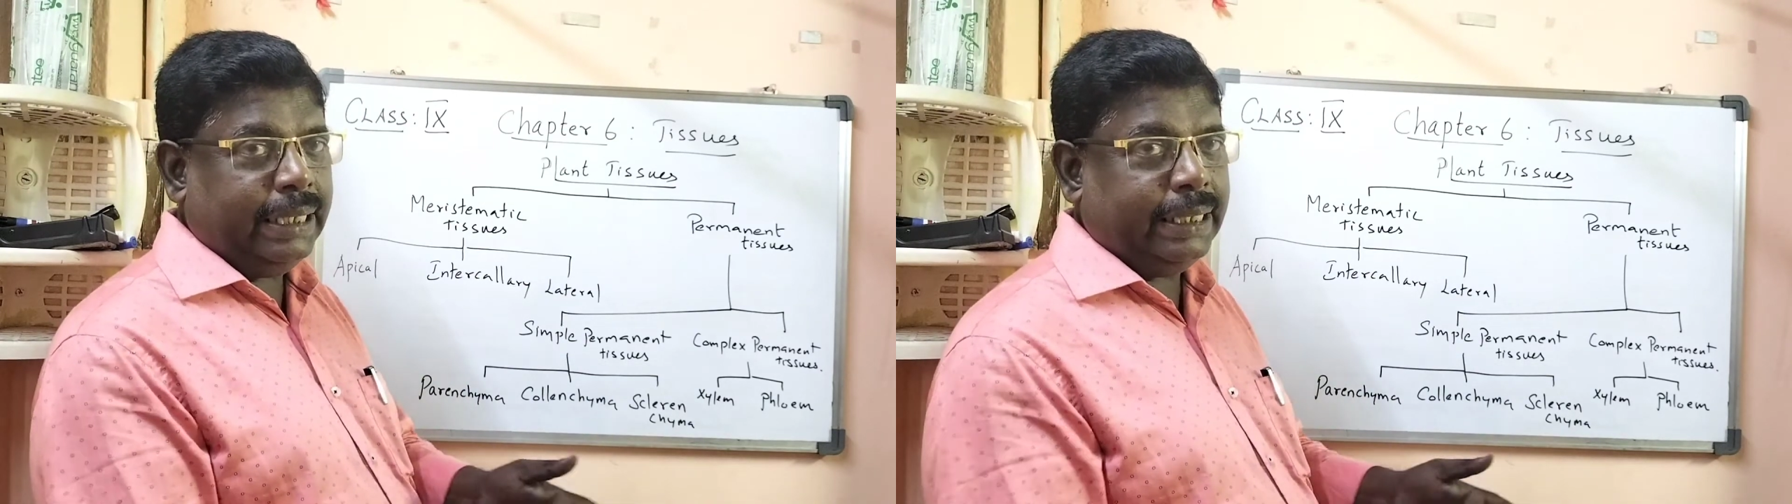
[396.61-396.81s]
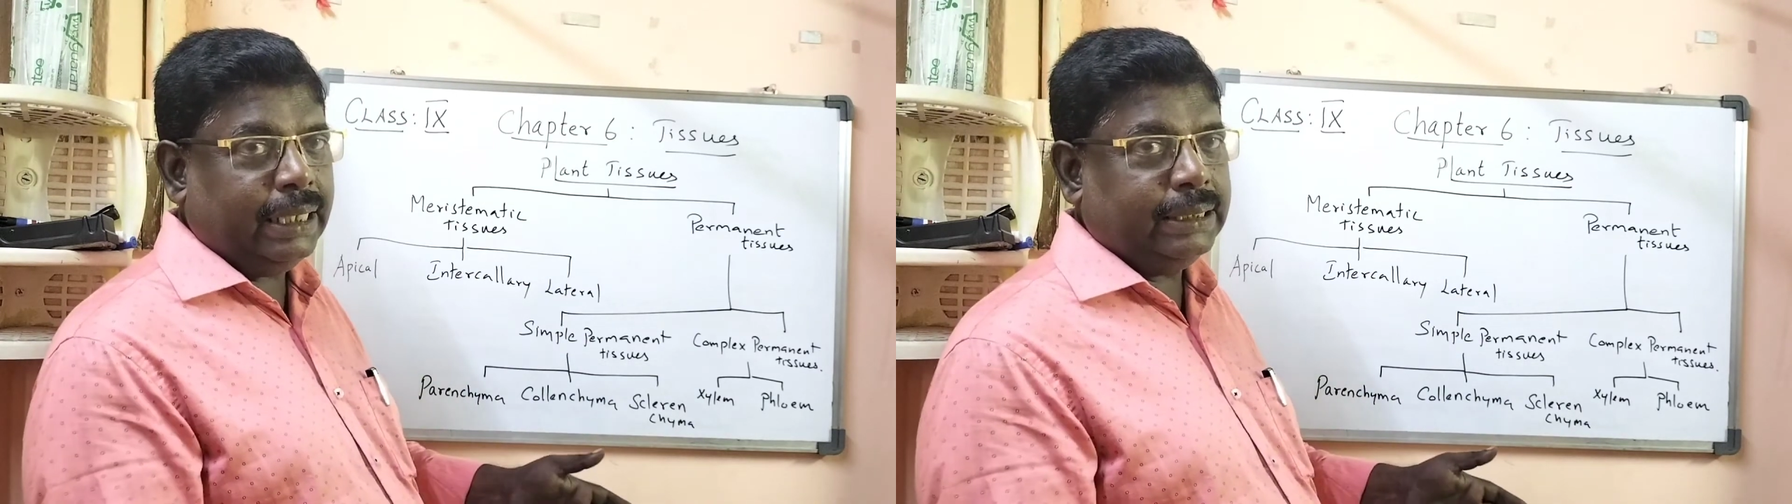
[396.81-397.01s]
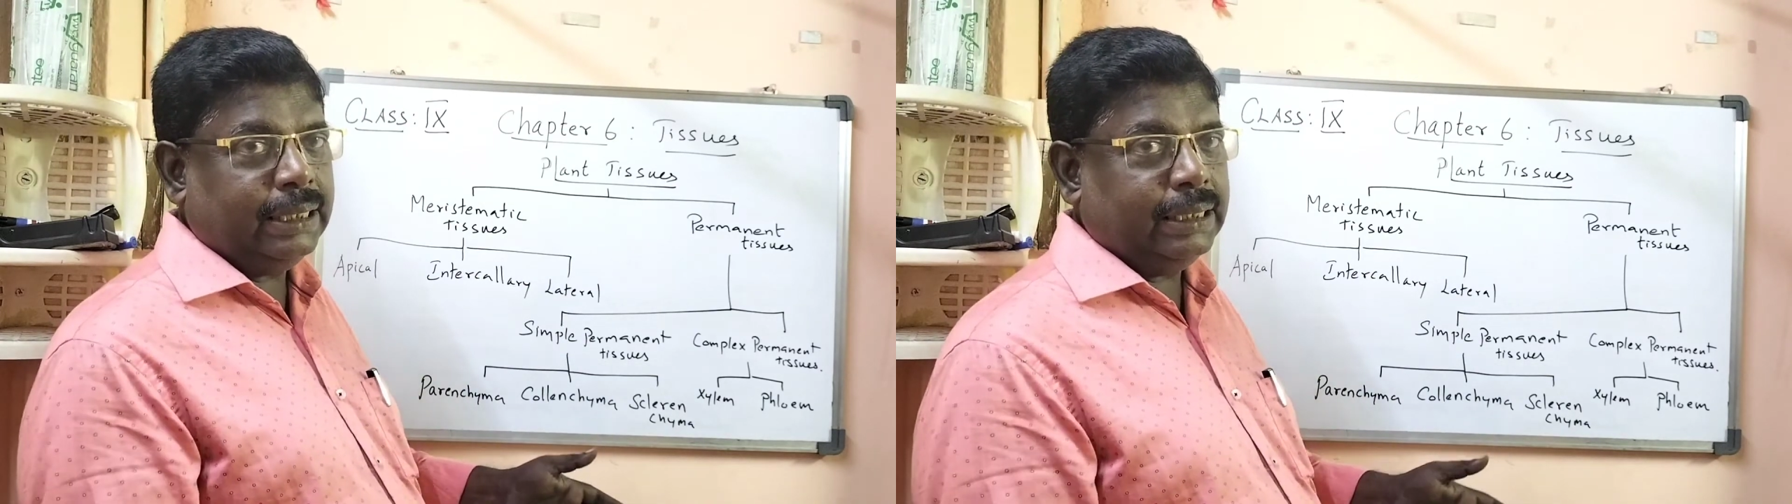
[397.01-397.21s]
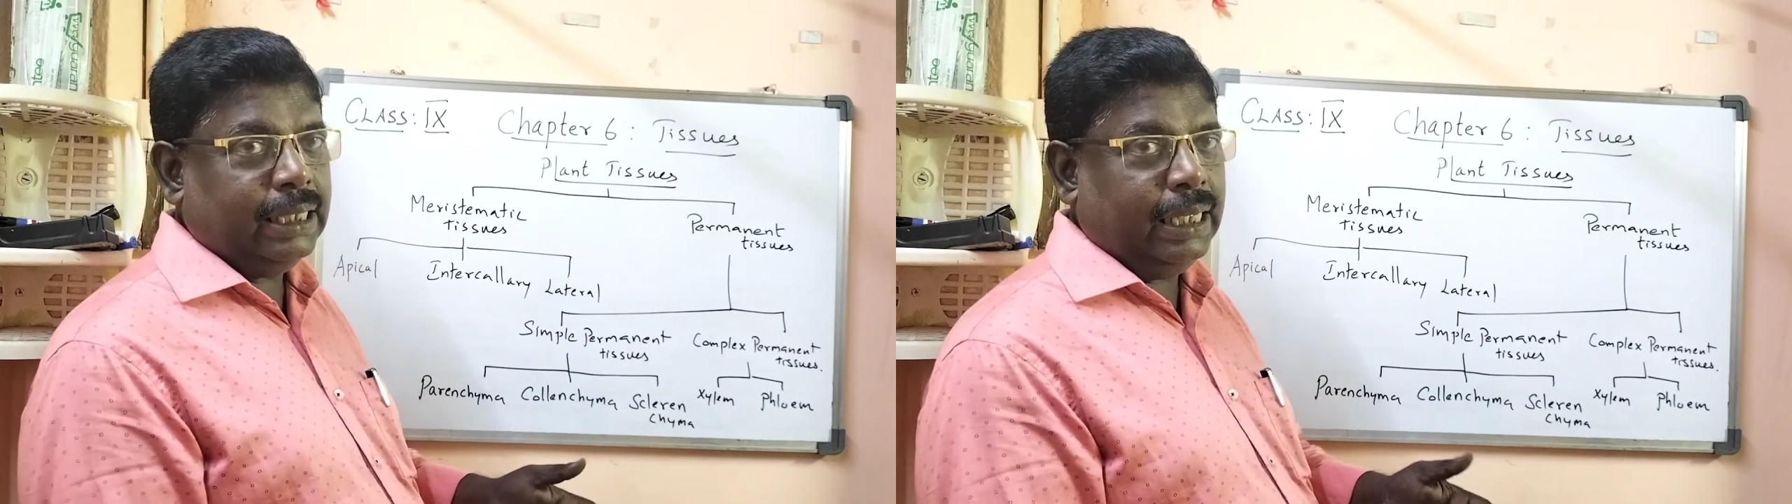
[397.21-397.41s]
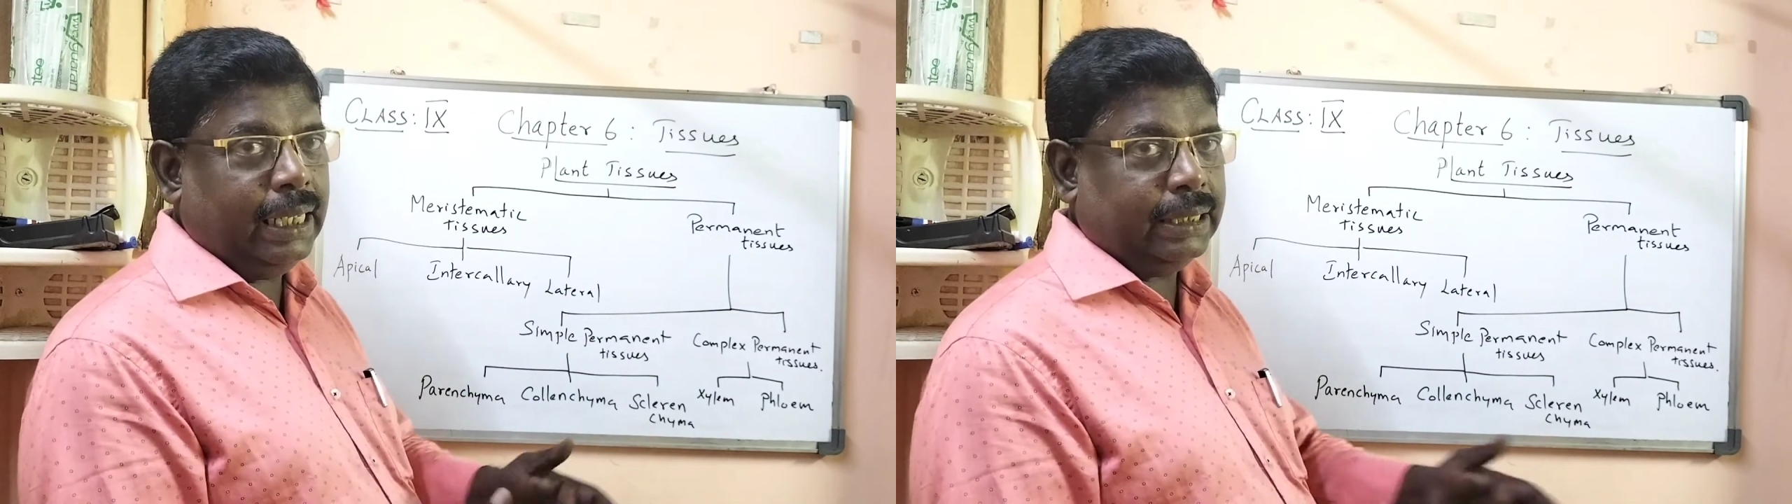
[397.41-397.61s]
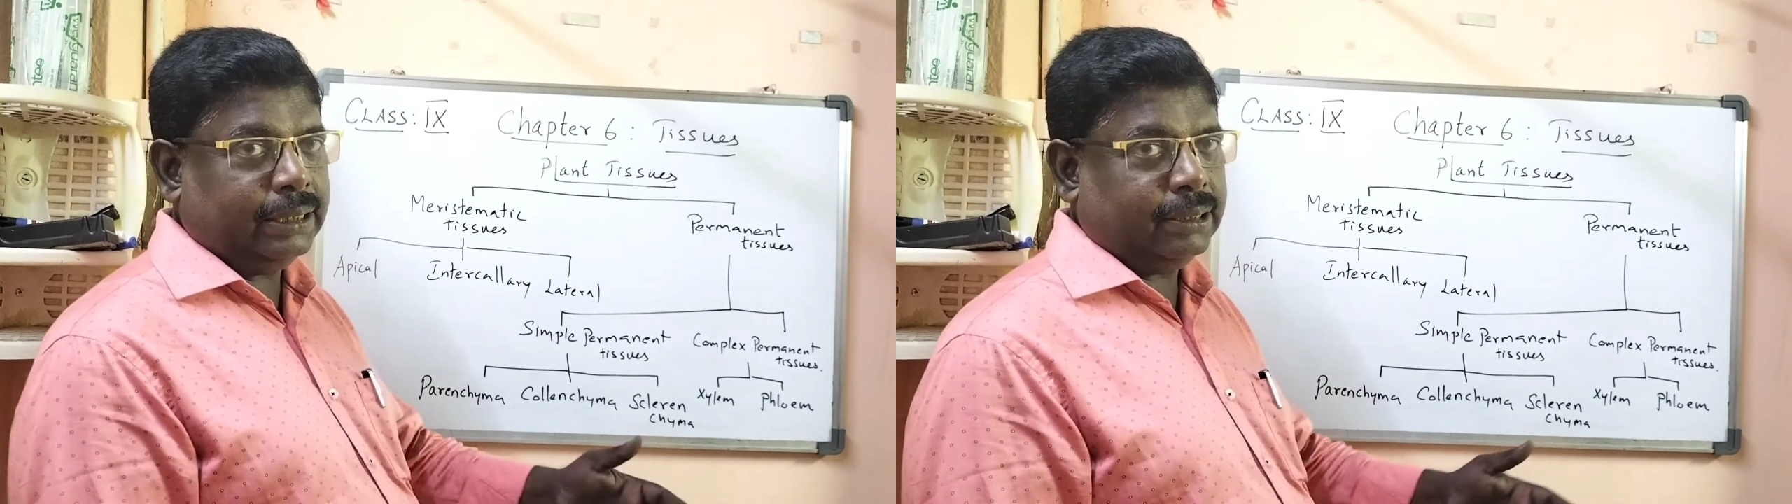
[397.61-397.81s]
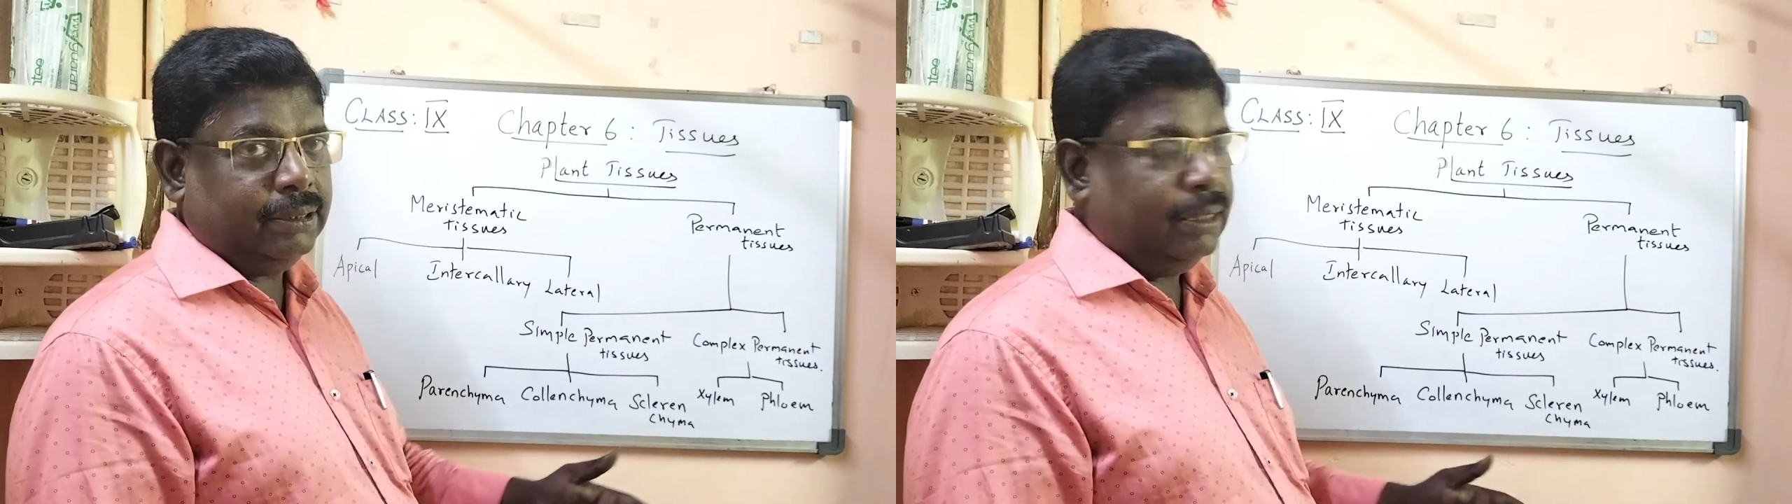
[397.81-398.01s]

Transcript: increasing the girth,